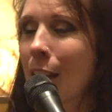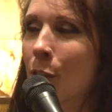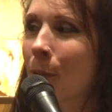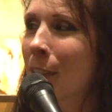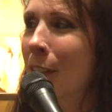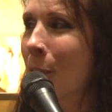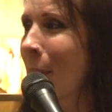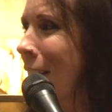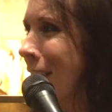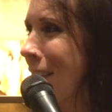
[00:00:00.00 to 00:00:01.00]
I don't really know
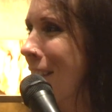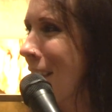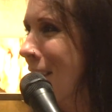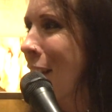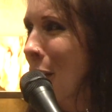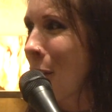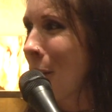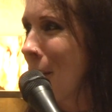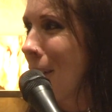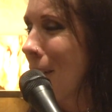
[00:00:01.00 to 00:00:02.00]
what else to say
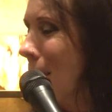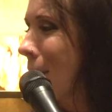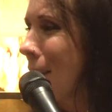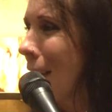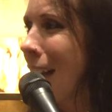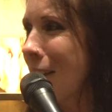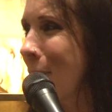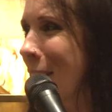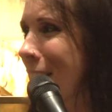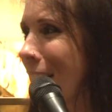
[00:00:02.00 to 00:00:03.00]
that
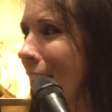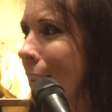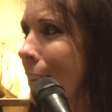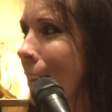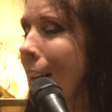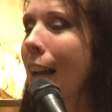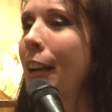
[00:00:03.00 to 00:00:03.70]
hasn't been said.